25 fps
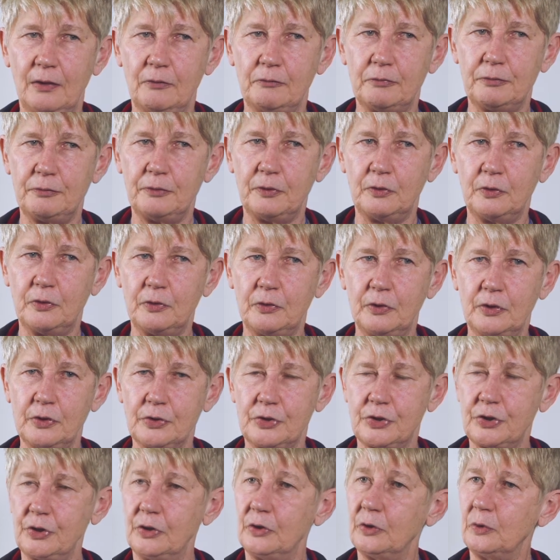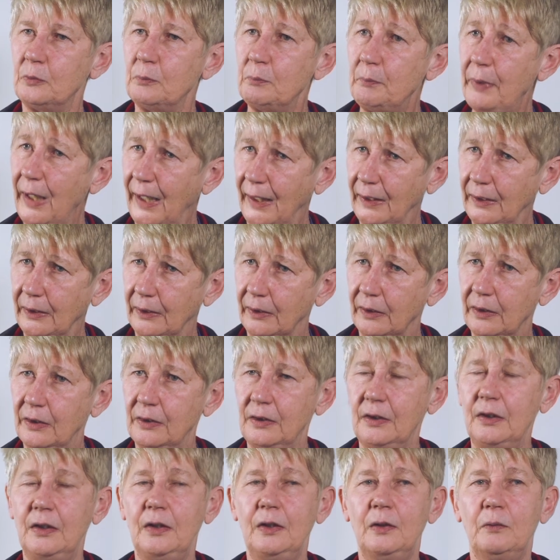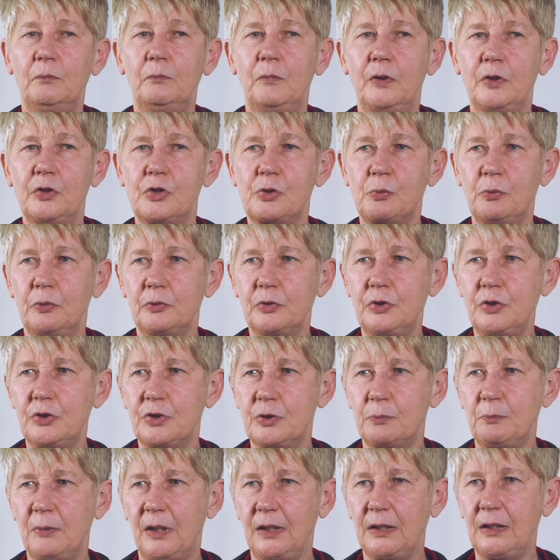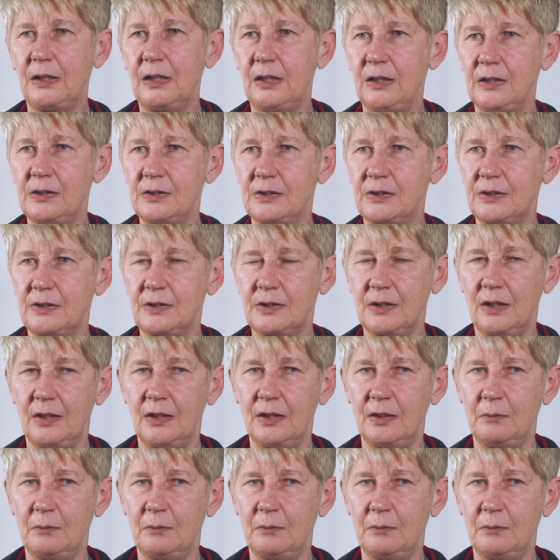for a certain bank which wanted to make its